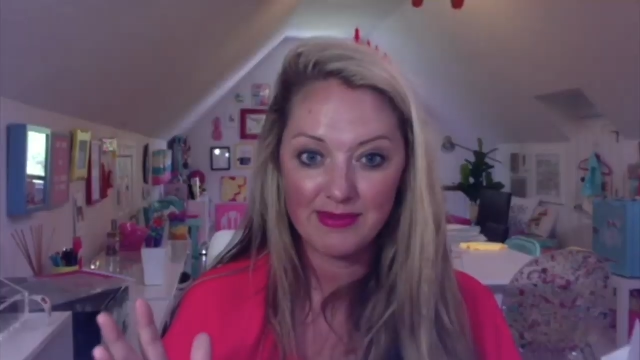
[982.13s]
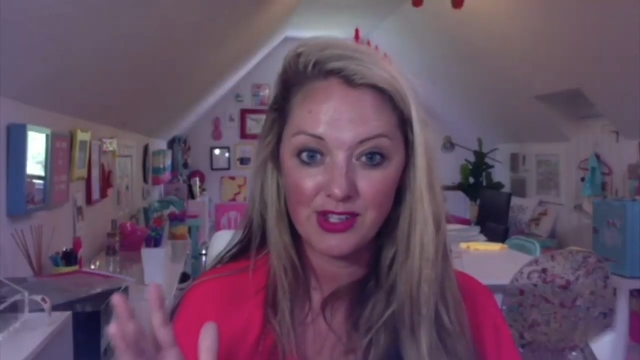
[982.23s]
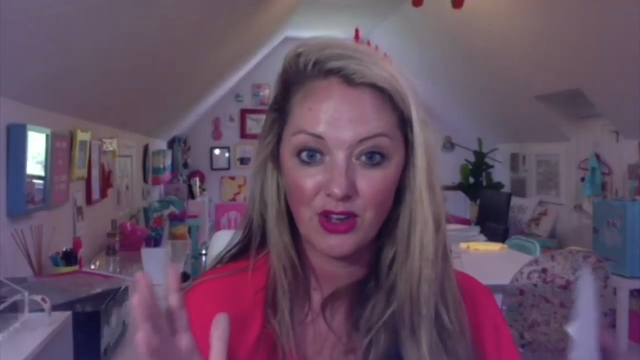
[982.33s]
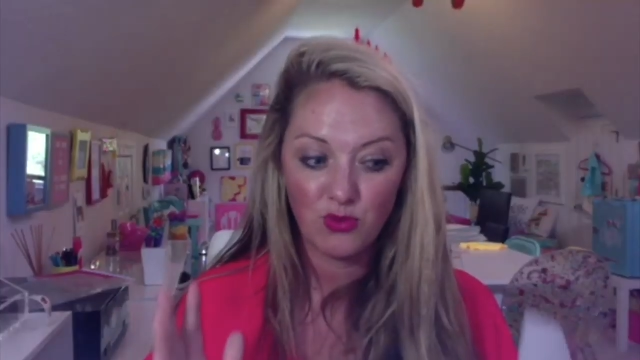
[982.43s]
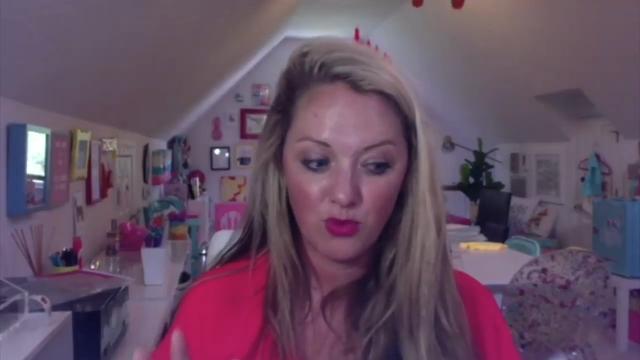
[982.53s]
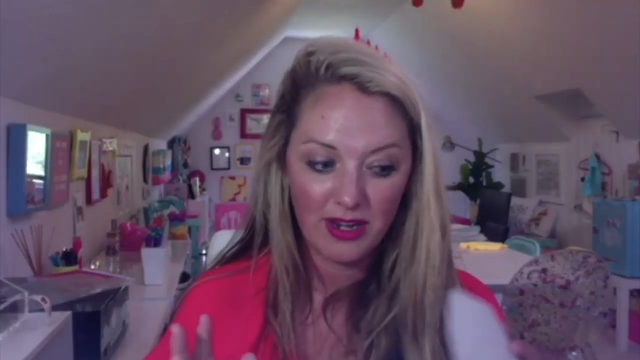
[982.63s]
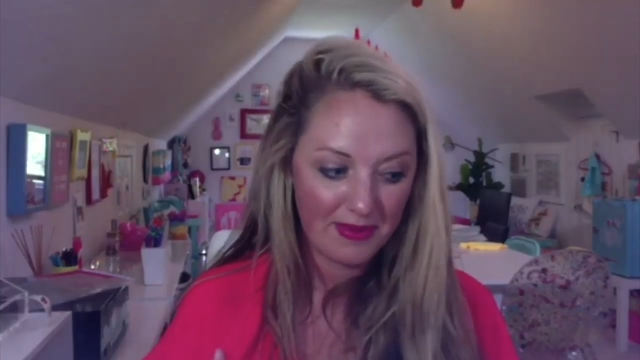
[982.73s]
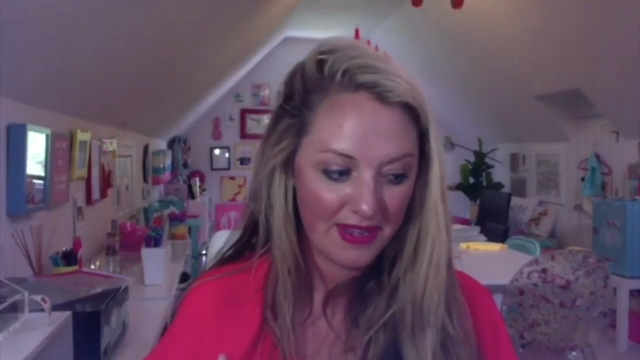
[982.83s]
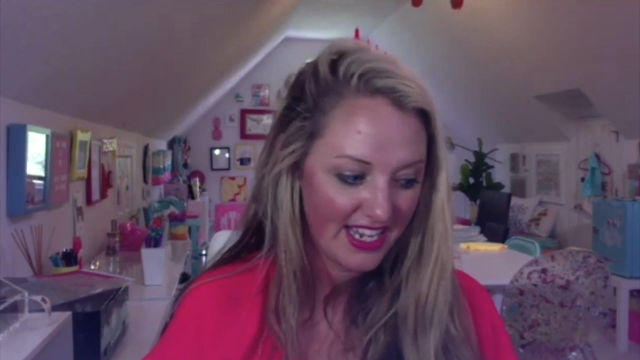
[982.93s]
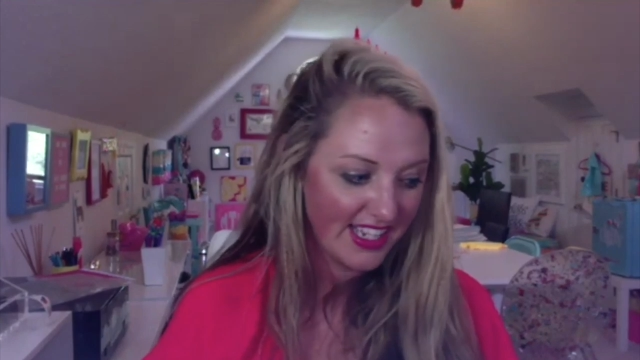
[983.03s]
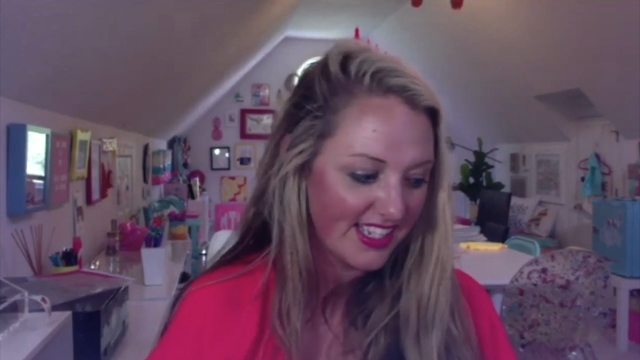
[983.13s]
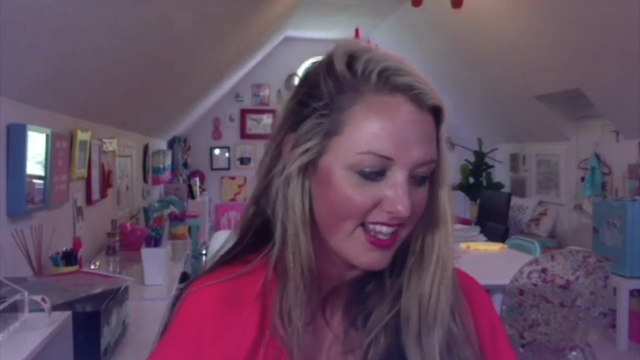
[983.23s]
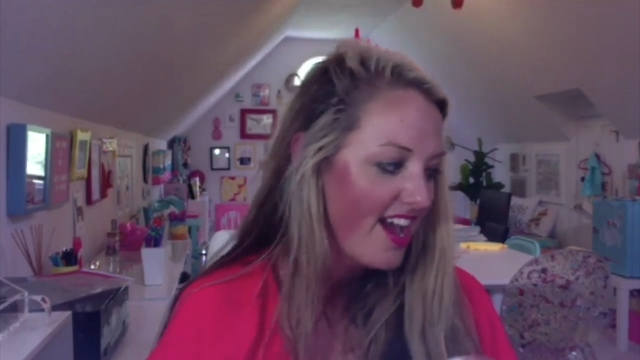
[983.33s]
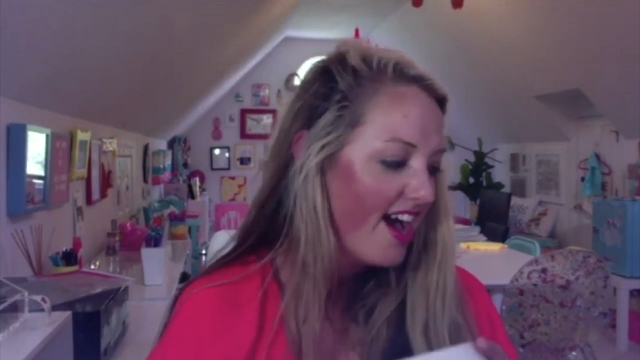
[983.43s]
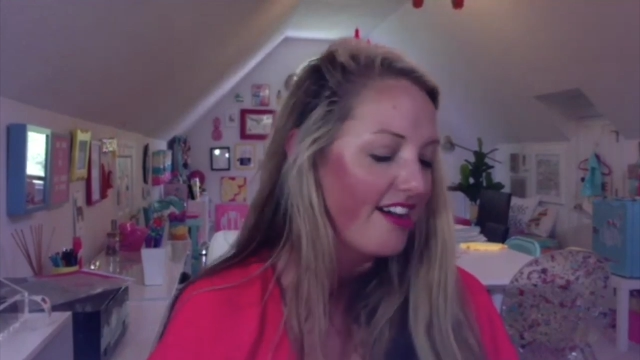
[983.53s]
on one piece,
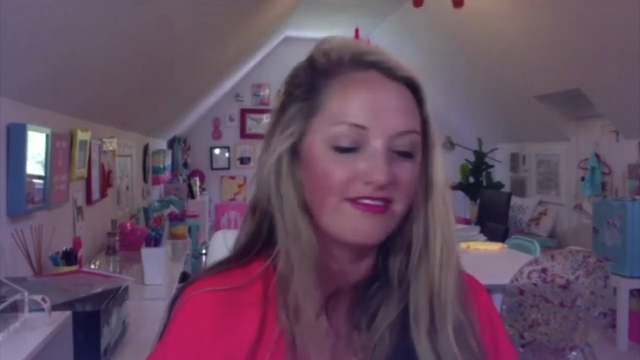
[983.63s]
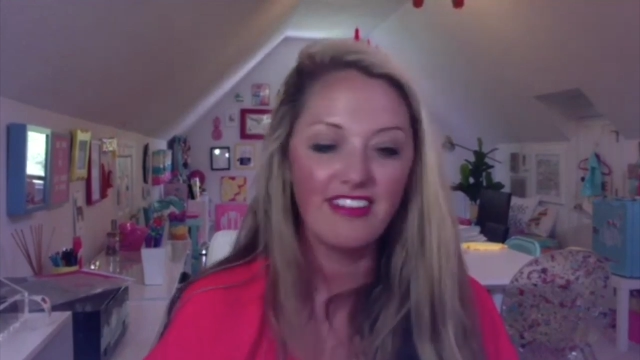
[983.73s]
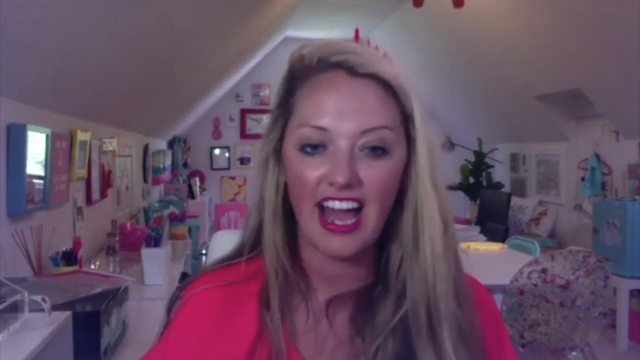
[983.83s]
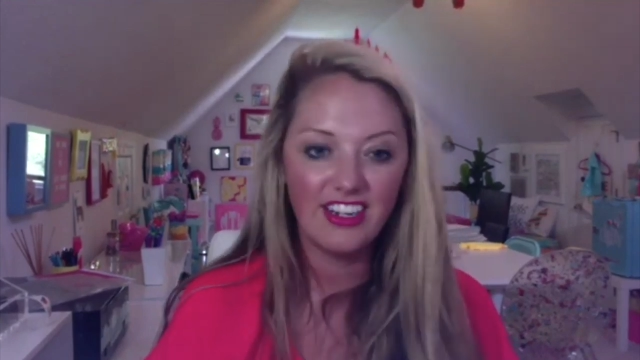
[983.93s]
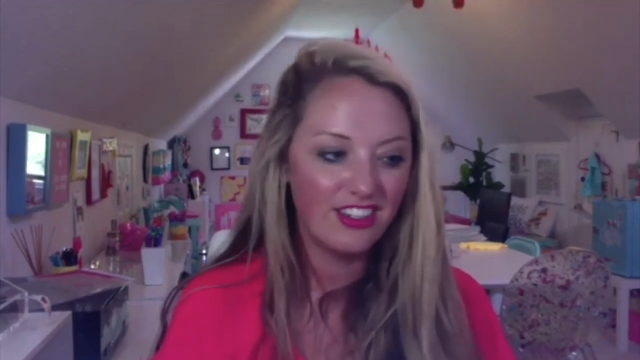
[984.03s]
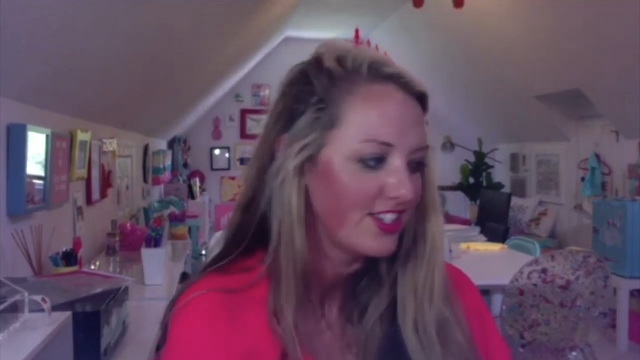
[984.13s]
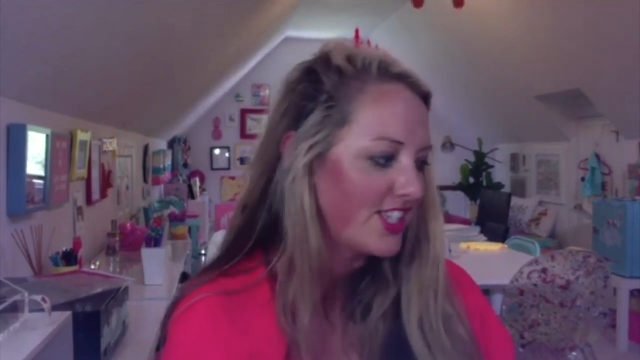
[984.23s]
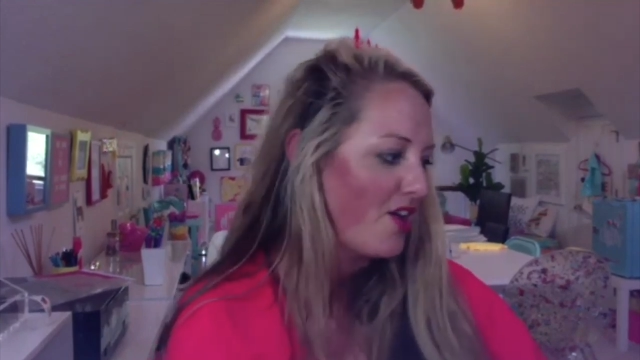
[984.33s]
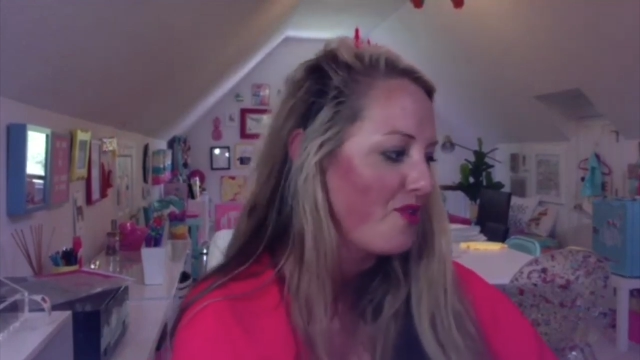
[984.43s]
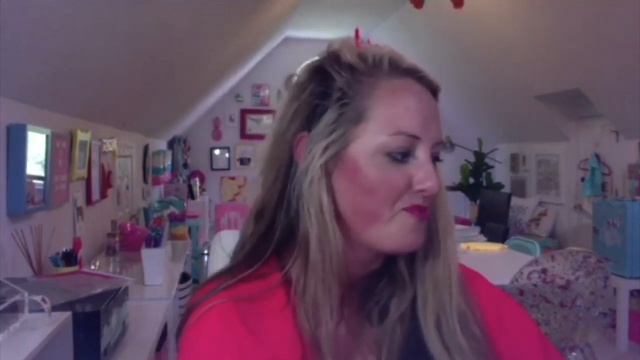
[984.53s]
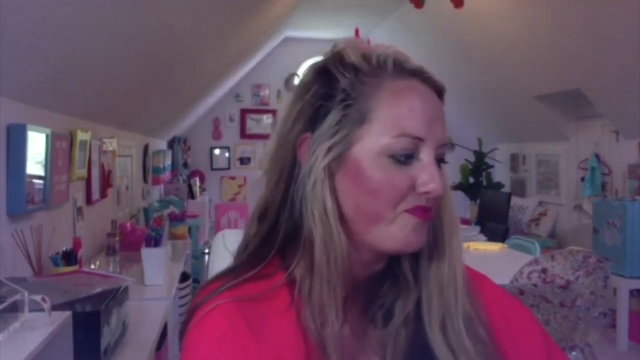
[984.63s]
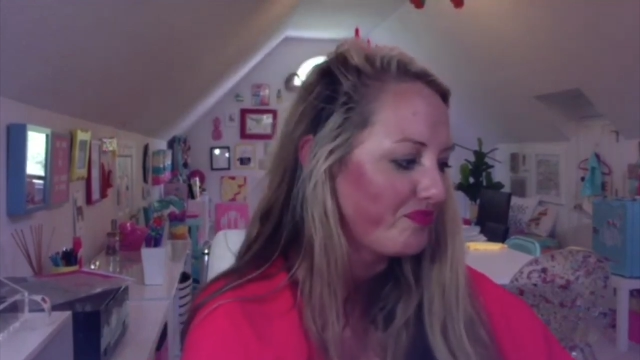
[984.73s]
of vinyl. So